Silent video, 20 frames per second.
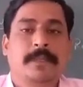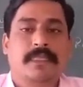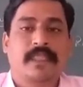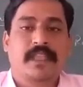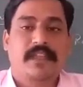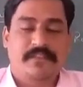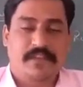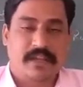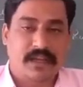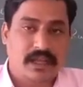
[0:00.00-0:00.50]

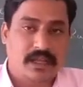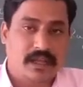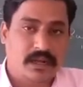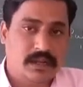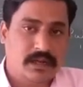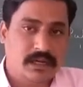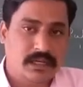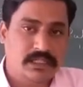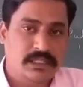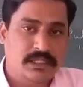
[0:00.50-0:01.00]
if
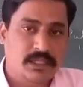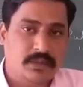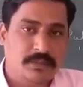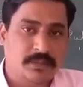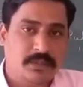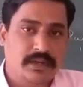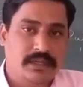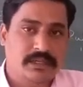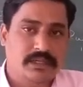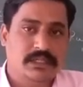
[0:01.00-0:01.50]
NRR is
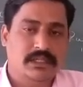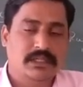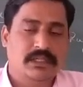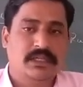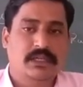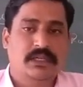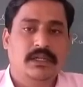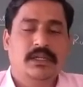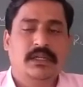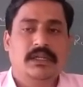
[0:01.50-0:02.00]

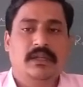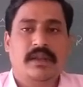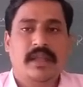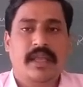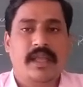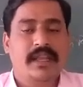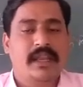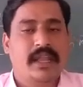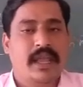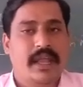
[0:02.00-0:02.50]
0.9
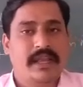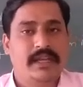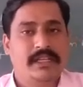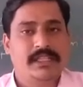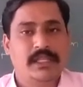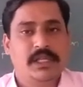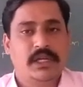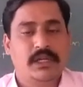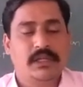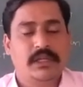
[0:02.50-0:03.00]

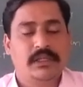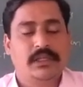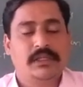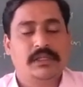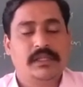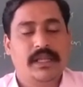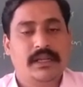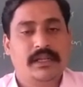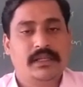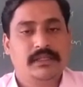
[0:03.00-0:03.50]
and
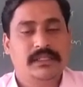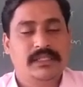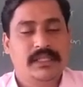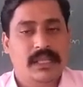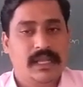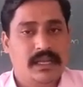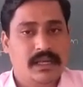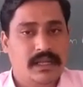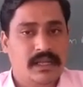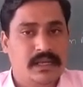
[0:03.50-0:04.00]

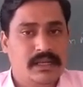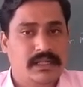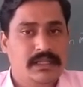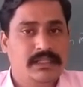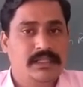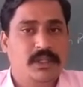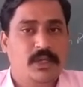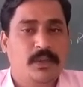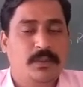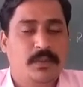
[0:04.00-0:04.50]
GRR
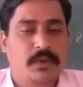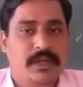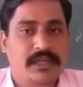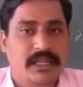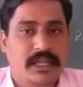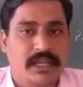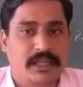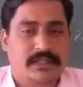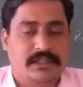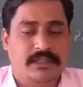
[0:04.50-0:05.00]
is
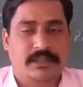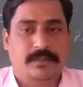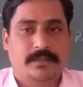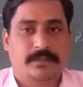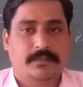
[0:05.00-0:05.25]
0.8.